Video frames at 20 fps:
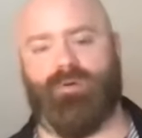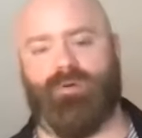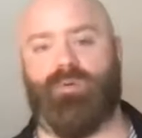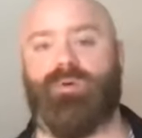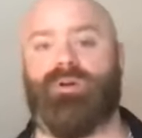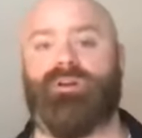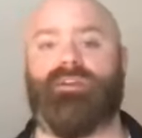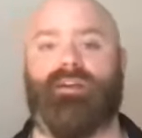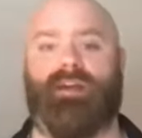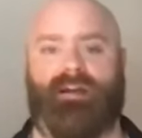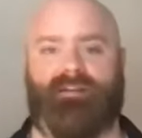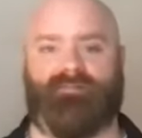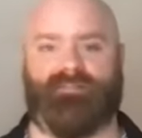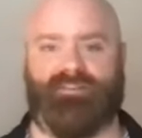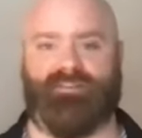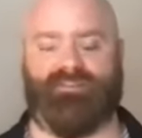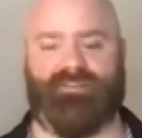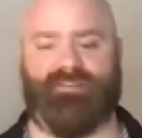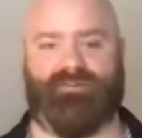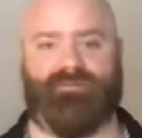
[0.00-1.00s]
Okay, well, what do you
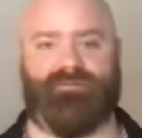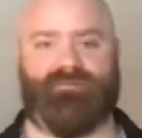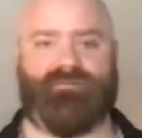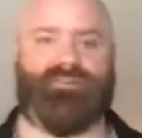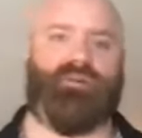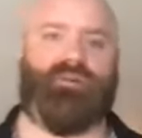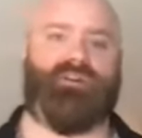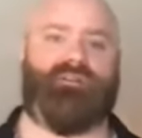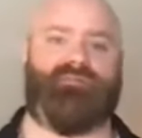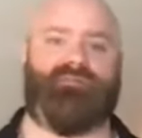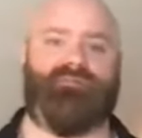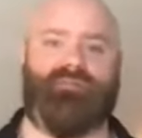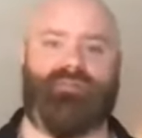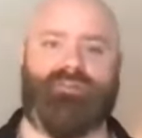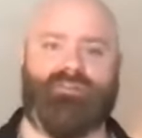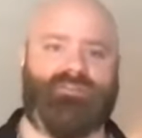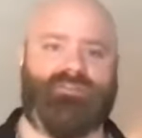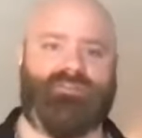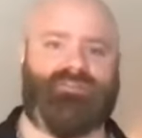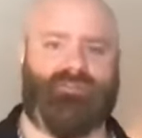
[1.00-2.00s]
have to do? So on a
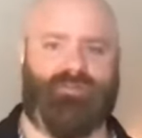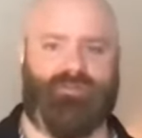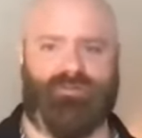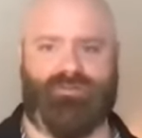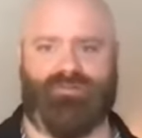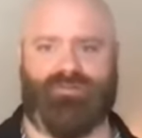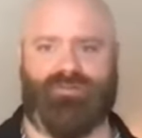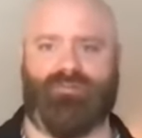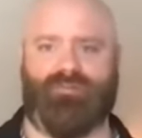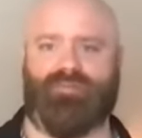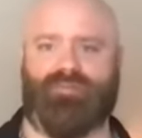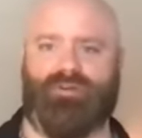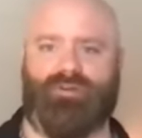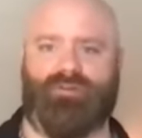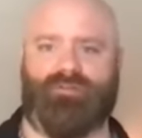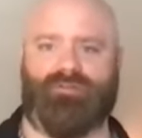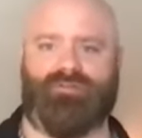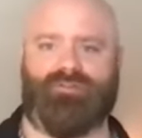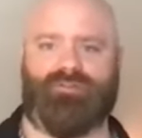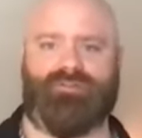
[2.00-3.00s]
first order
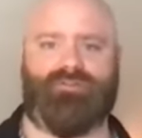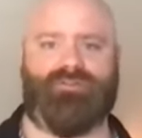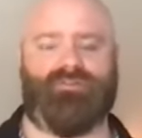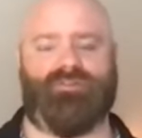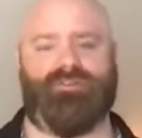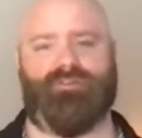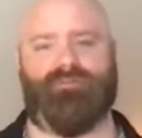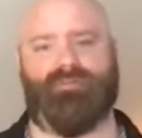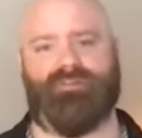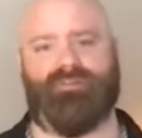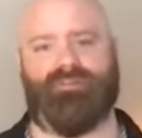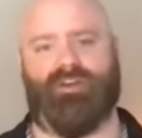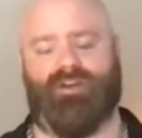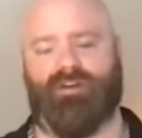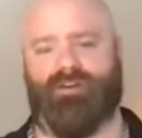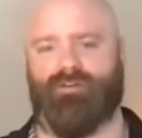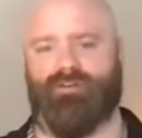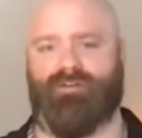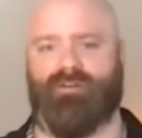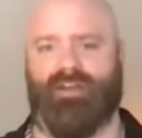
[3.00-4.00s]
approach, you would
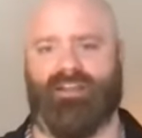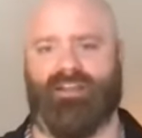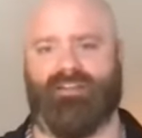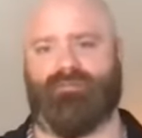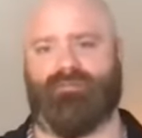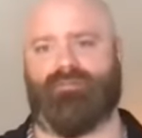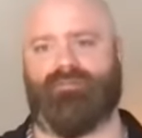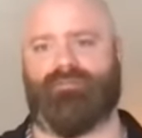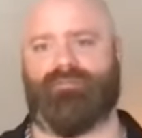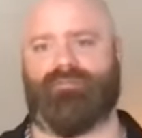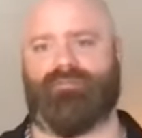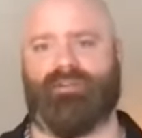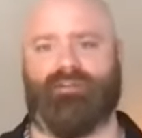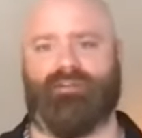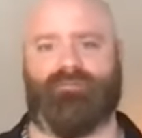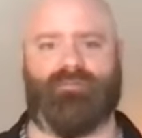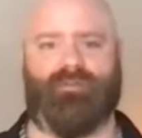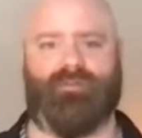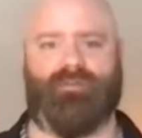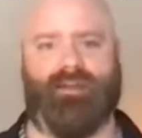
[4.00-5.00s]
go and you would
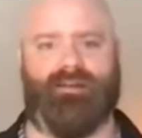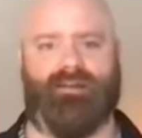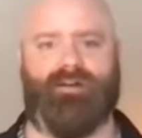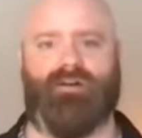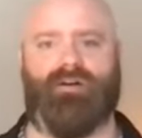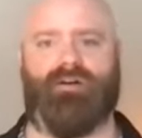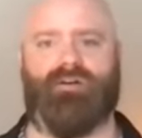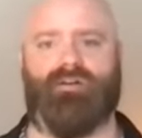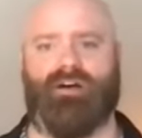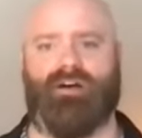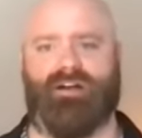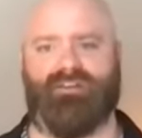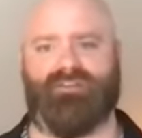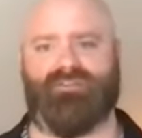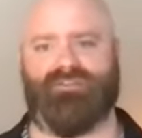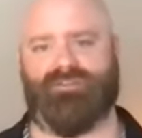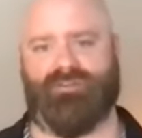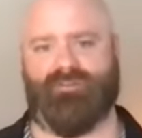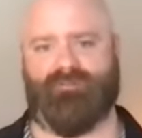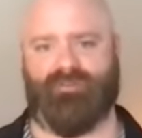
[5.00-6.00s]
rewrite all
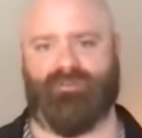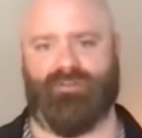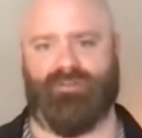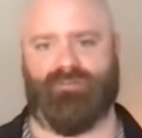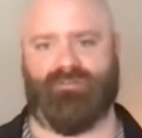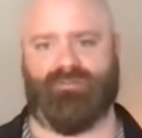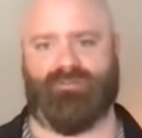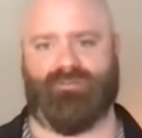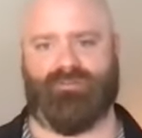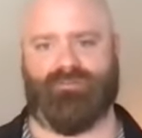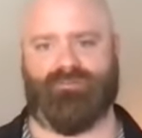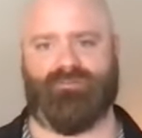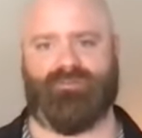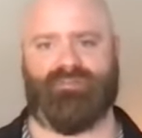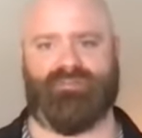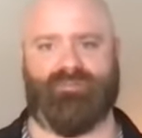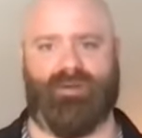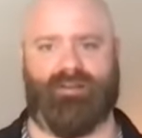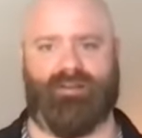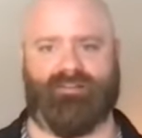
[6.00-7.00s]
100 of those
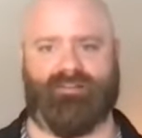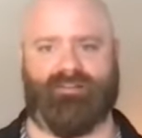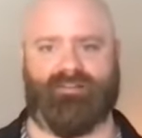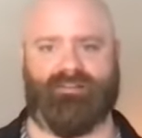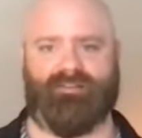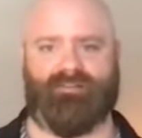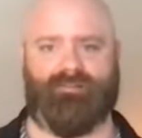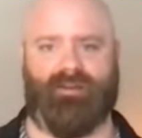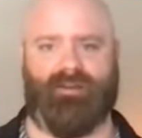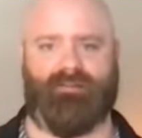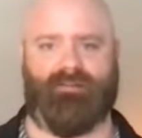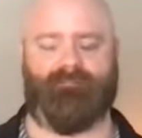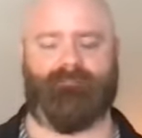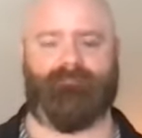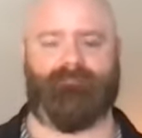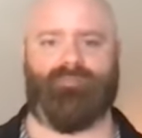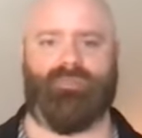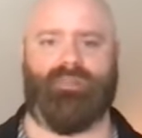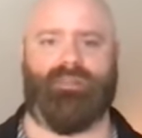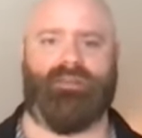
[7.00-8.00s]
responses, right?
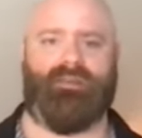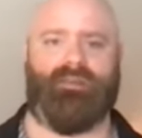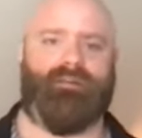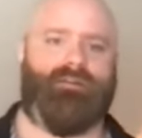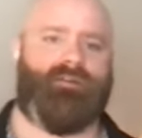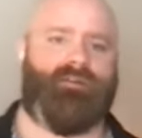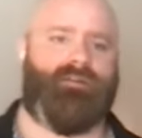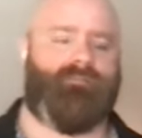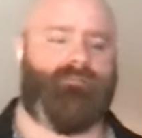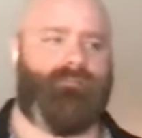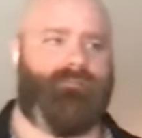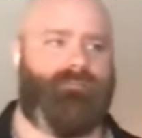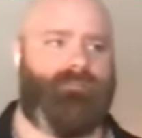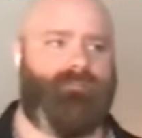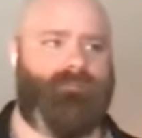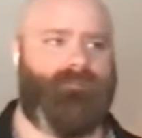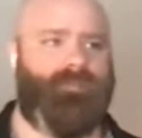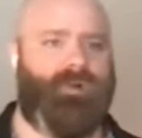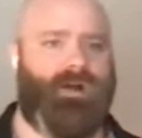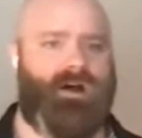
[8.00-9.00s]

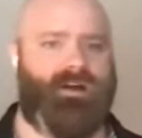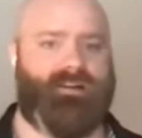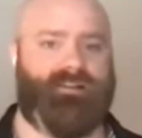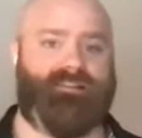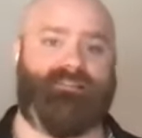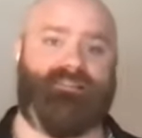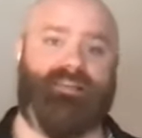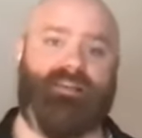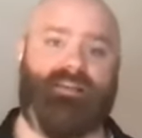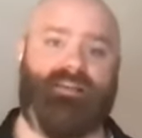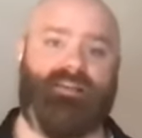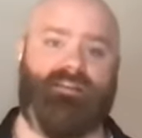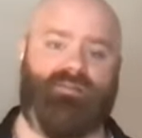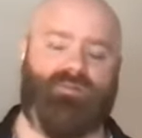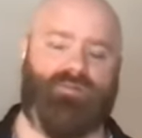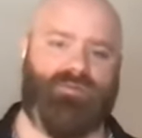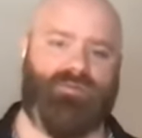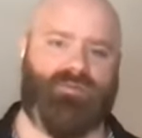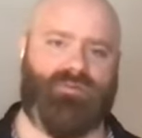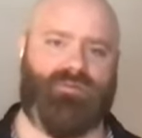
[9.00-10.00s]
On a
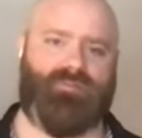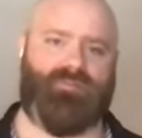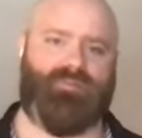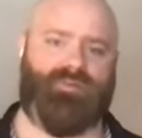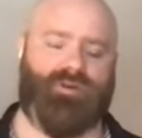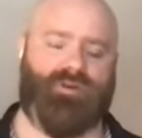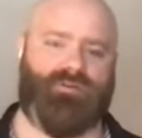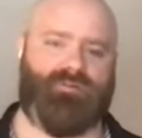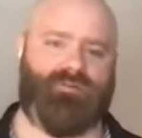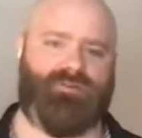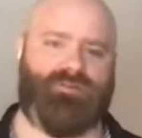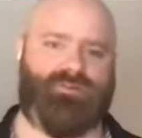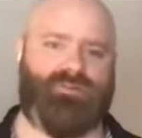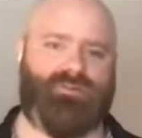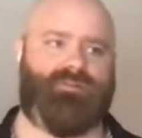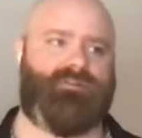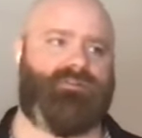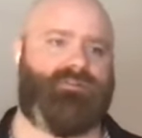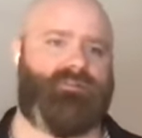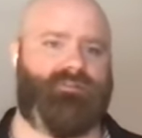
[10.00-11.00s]
second order
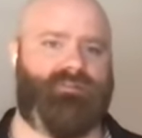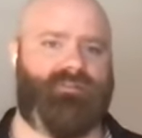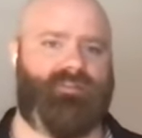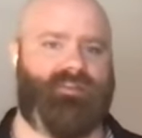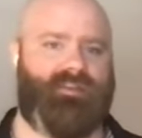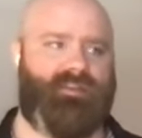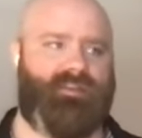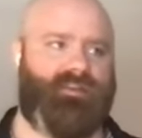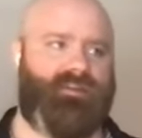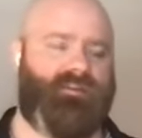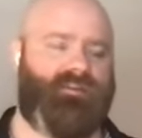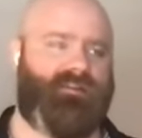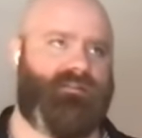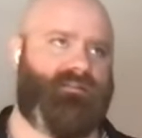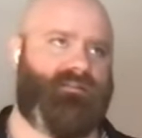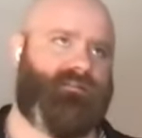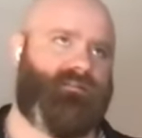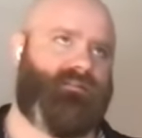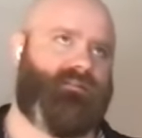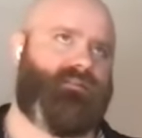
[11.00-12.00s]
approach,
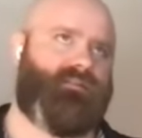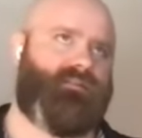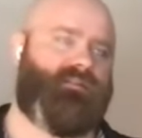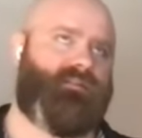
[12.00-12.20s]
the